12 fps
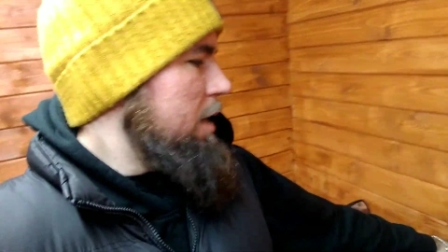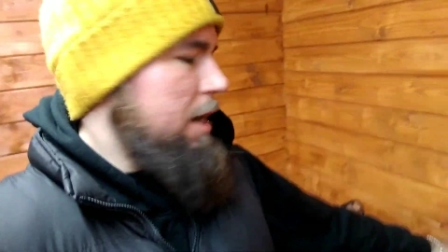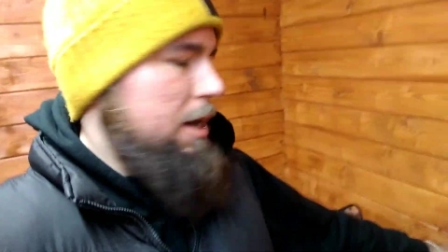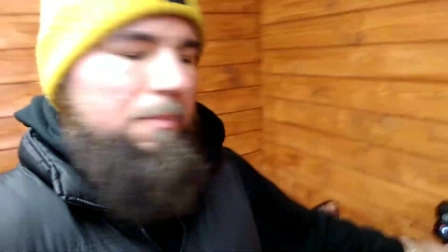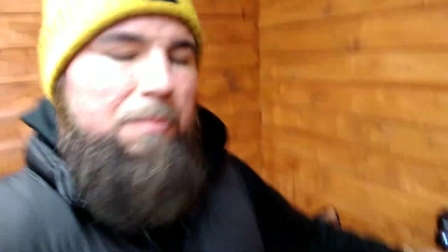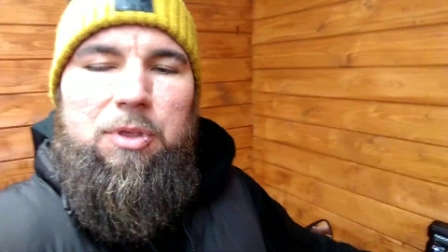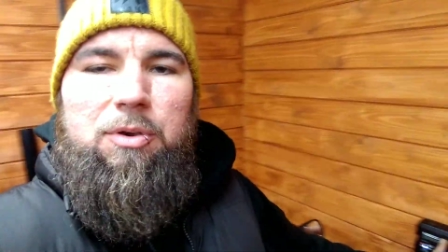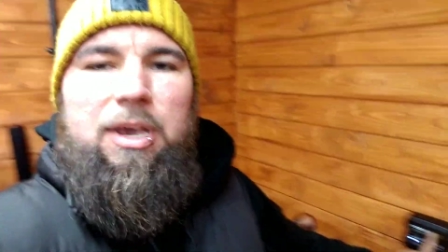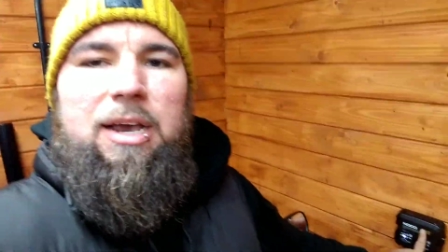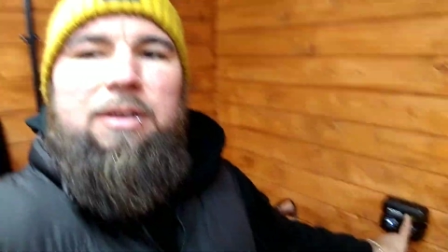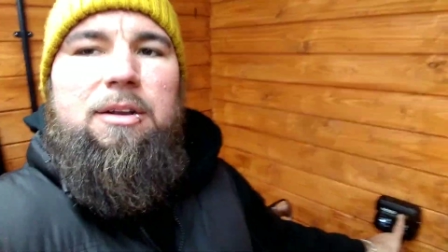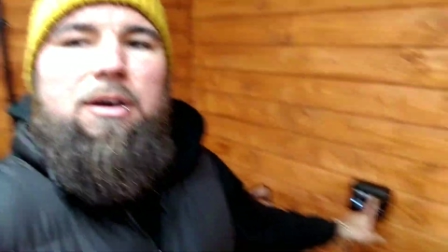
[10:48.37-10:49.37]
um, you
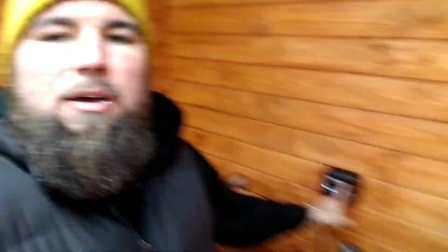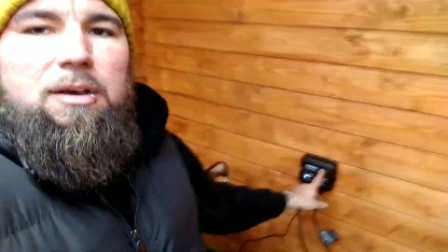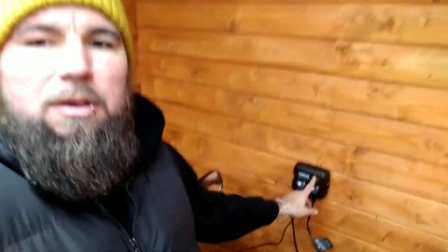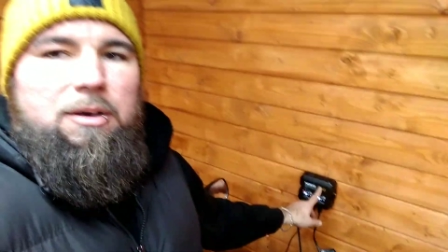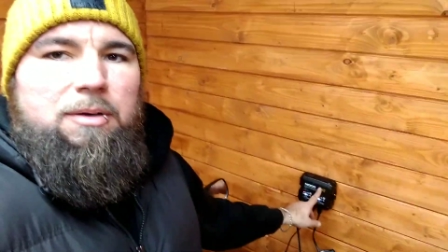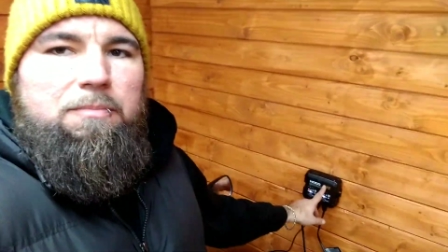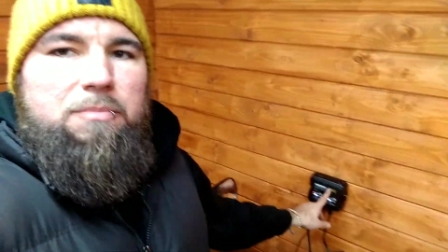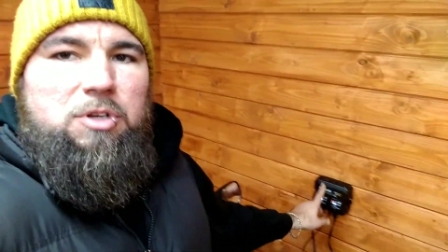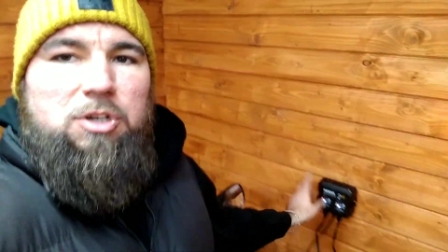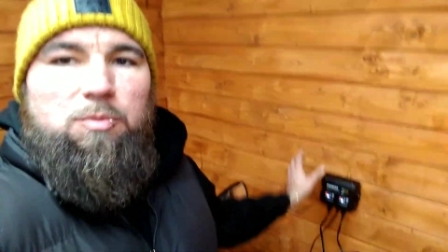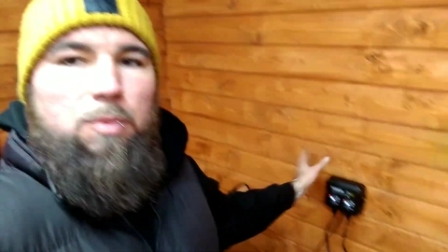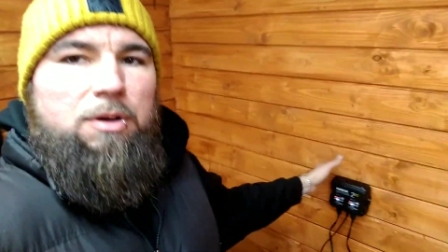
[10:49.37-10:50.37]
can um,
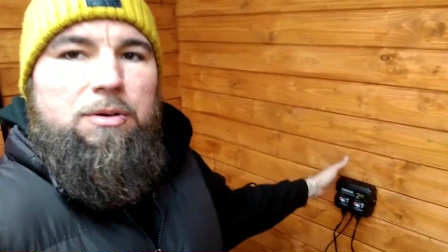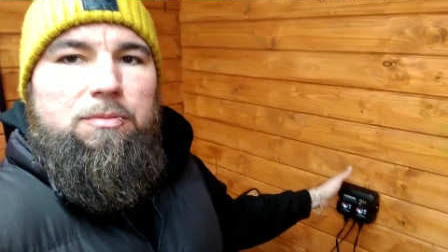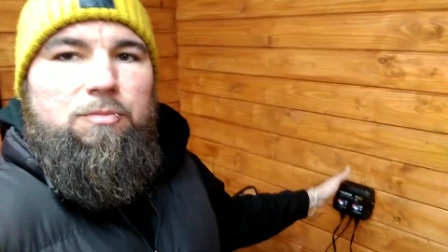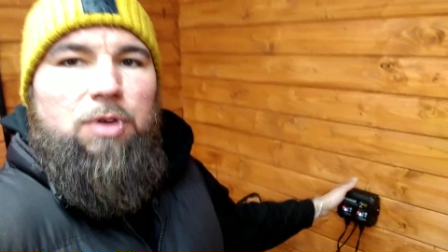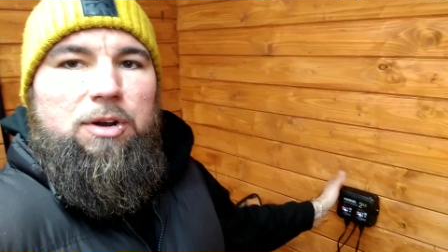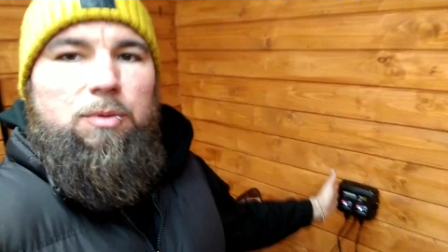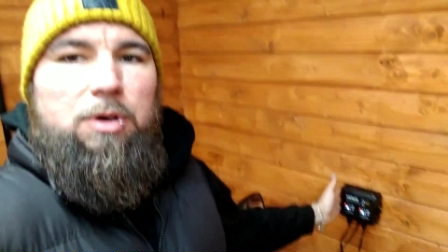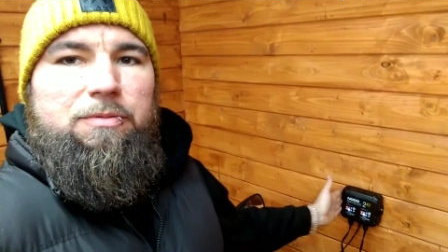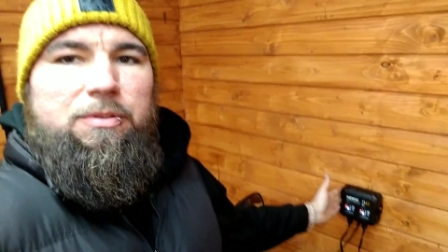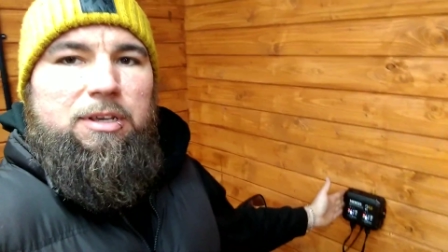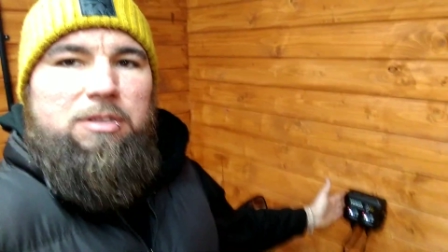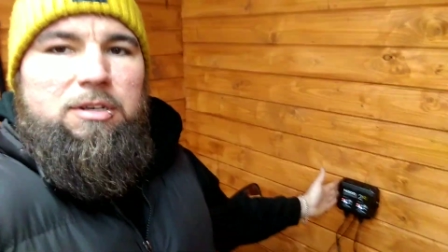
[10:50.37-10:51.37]
just one run one of
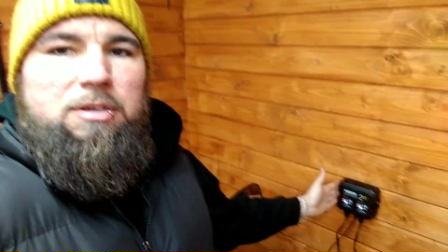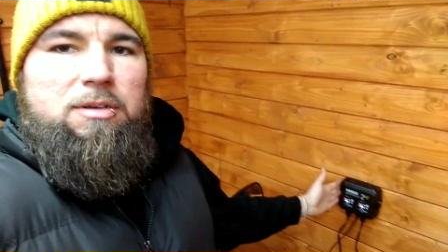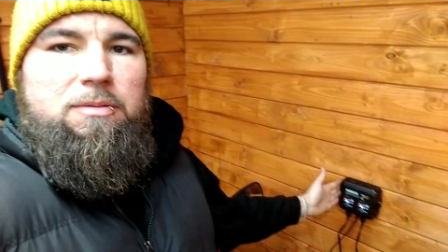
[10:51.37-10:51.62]
these